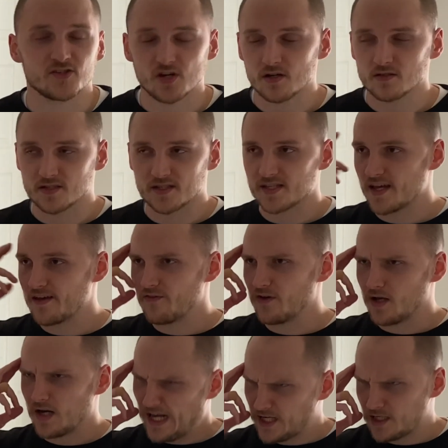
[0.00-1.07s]
Charles
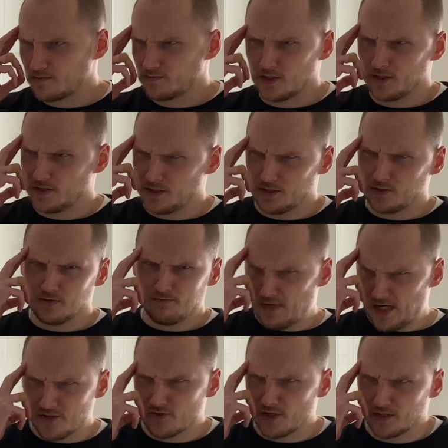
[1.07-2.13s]
Xavier, like, I'm going to do
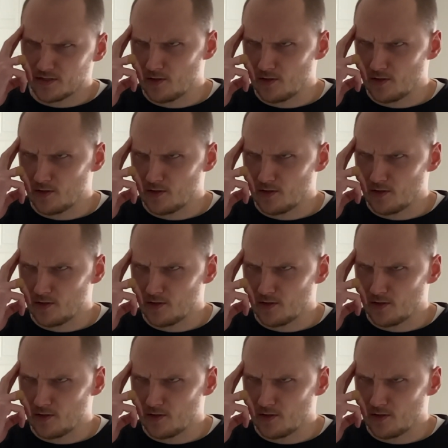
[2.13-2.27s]
mind tricks